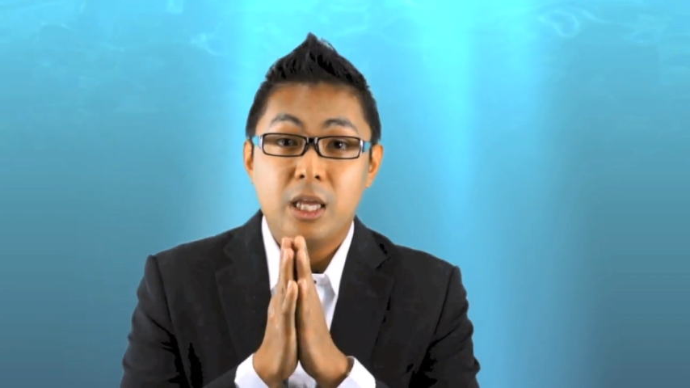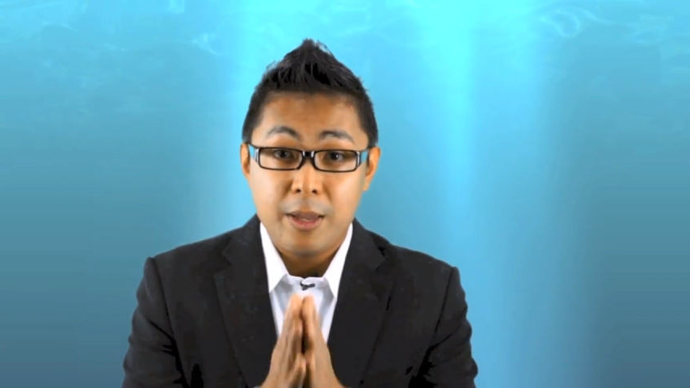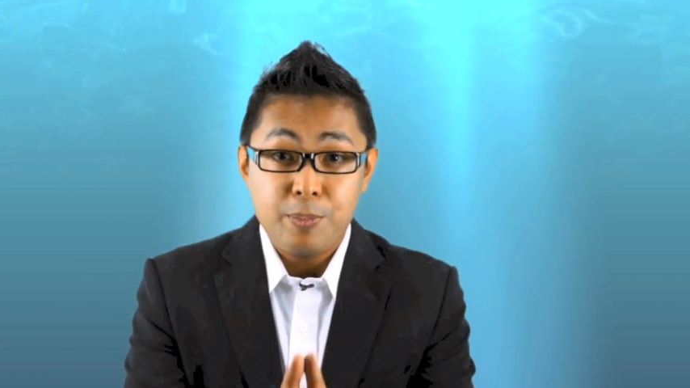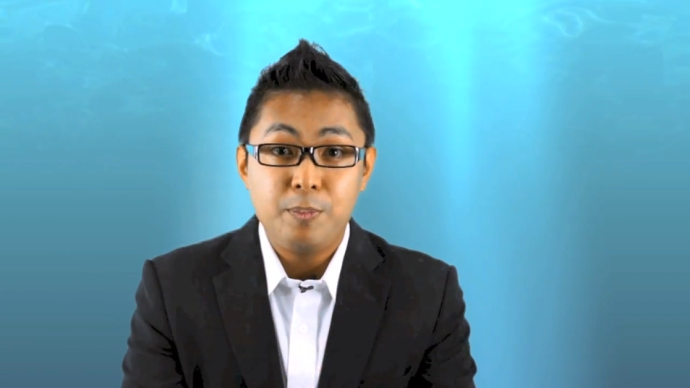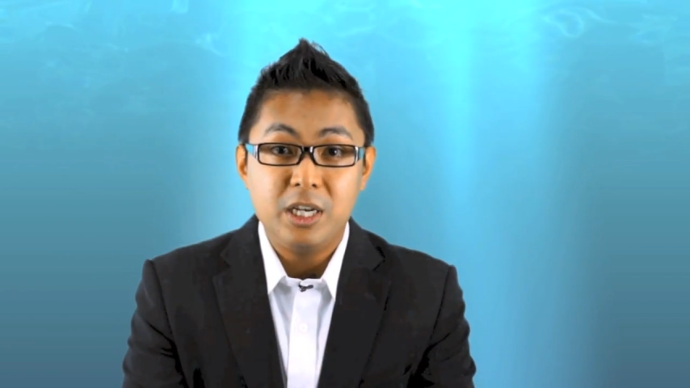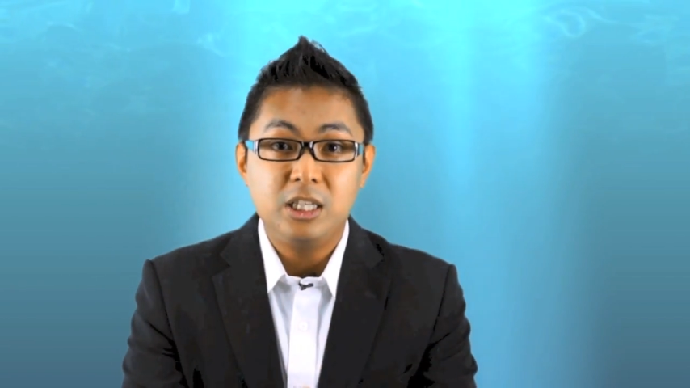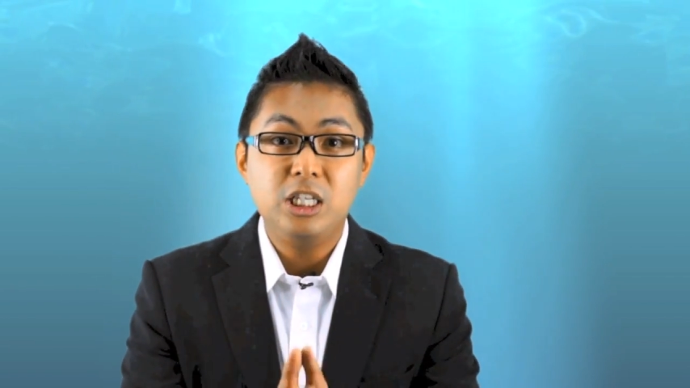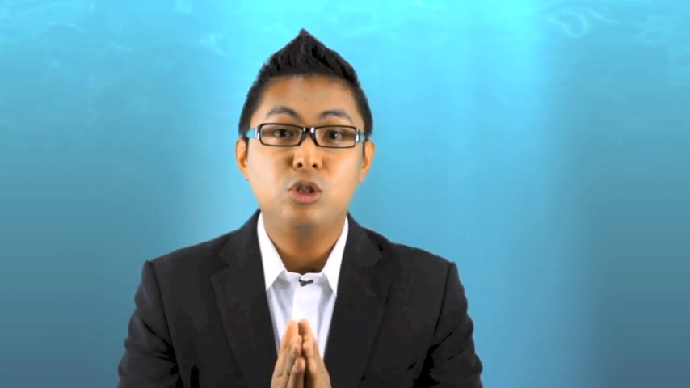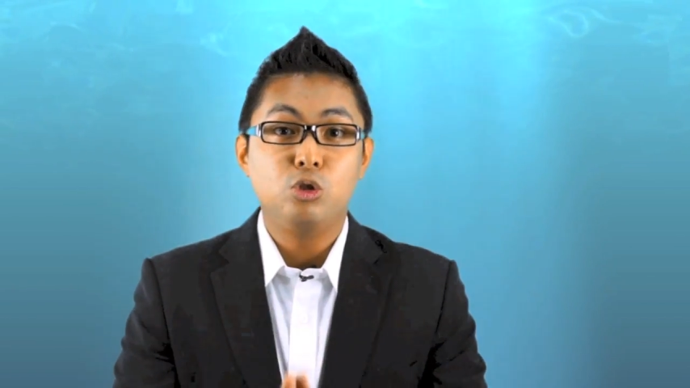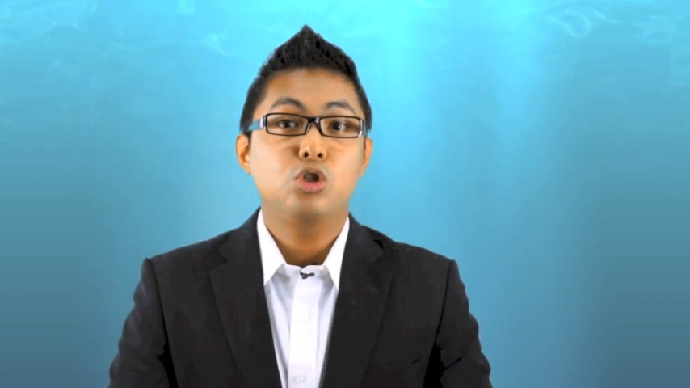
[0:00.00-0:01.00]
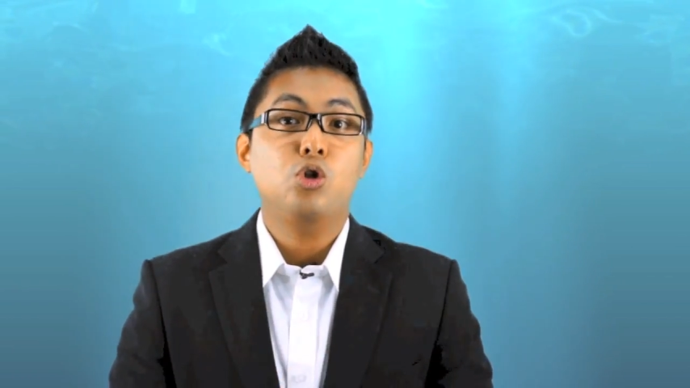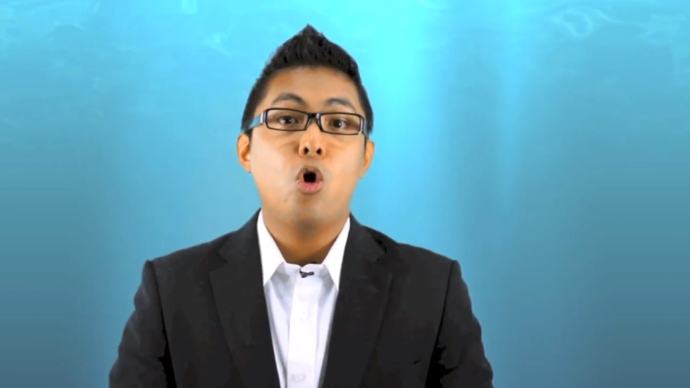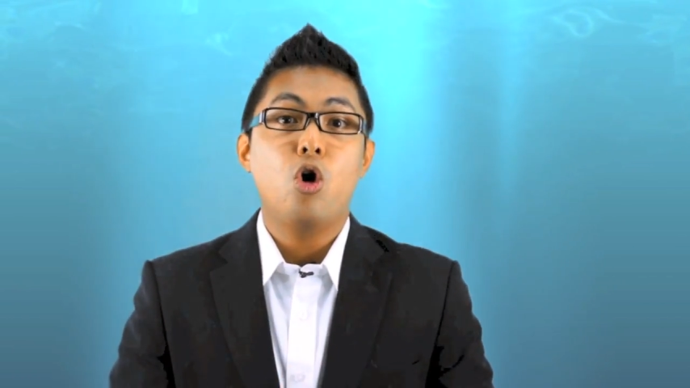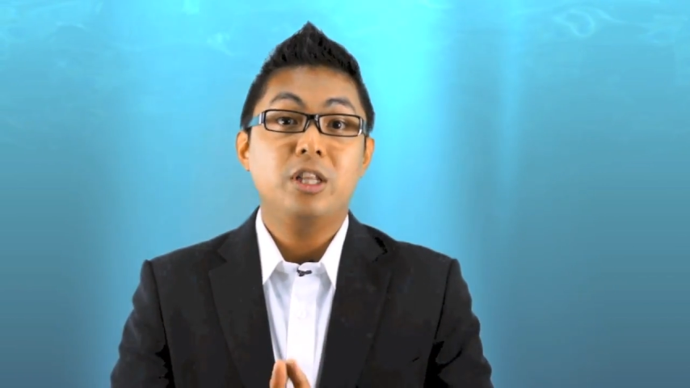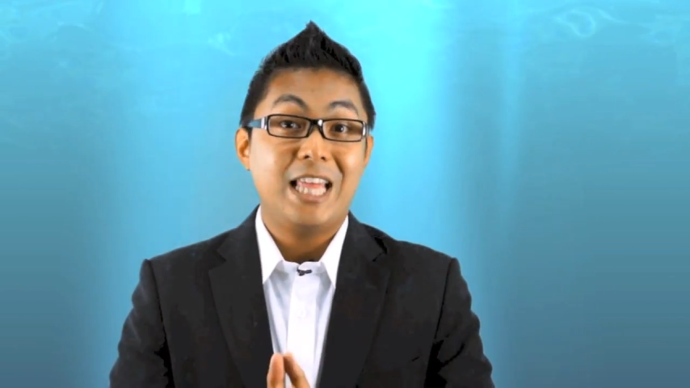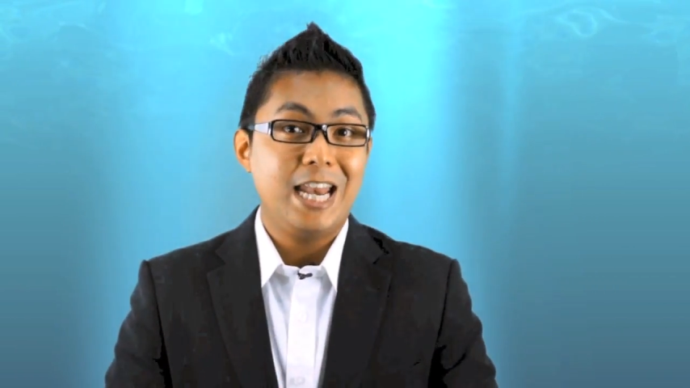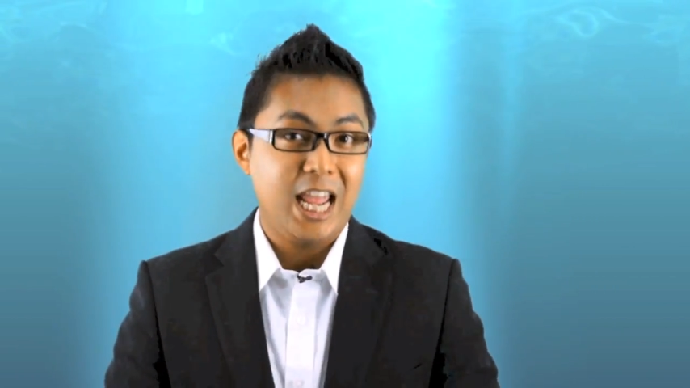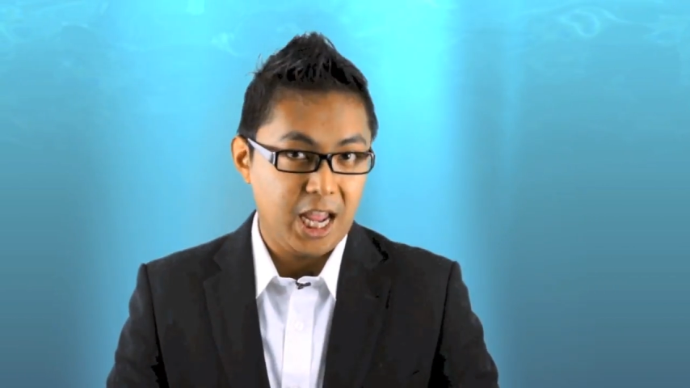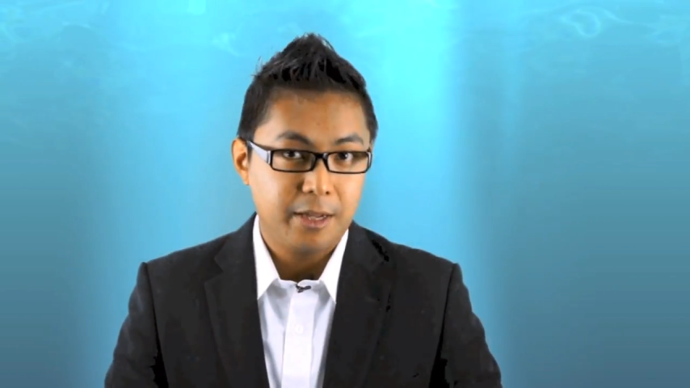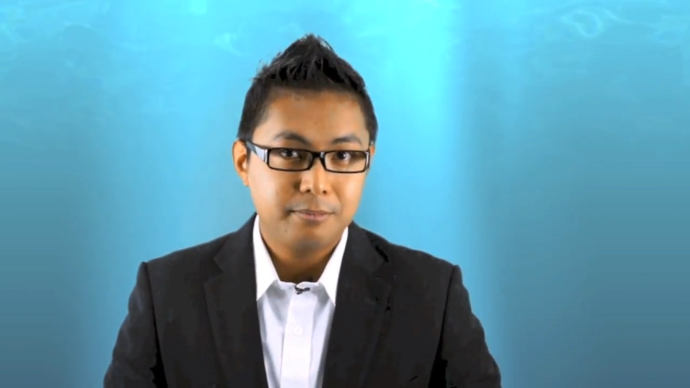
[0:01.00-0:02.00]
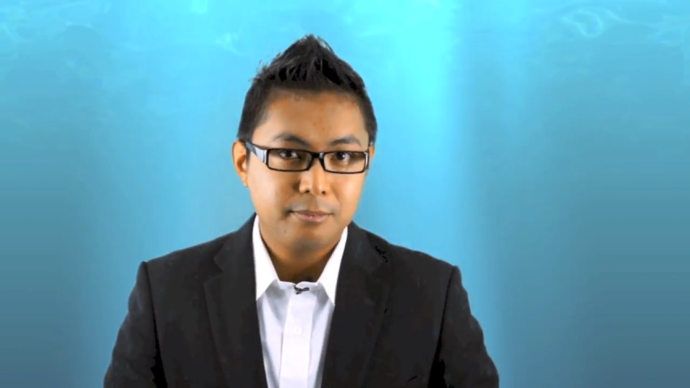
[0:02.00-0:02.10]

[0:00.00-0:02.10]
capabilities to score that A.